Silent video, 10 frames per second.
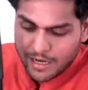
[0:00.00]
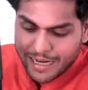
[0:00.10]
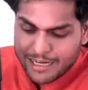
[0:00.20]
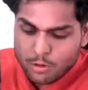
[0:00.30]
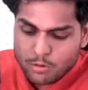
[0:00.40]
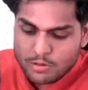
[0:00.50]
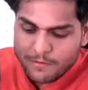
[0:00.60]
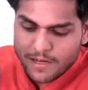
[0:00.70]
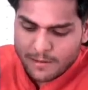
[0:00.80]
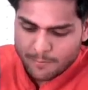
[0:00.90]
A user
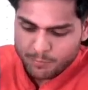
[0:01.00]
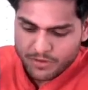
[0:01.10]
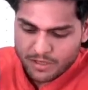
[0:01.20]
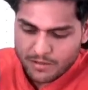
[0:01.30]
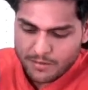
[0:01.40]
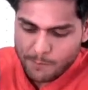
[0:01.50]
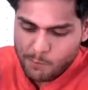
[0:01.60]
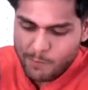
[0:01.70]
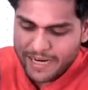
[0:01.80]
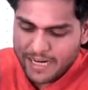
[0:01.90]
will
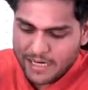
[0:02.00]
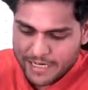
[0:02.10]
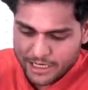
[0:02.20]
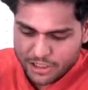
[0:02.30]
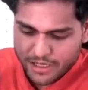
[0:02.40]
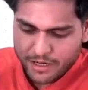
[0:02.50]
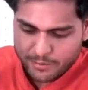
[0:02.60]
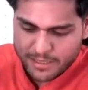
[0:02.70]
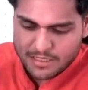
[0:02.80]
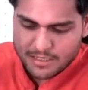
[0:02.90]
make a connection
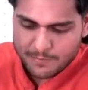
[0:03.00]
request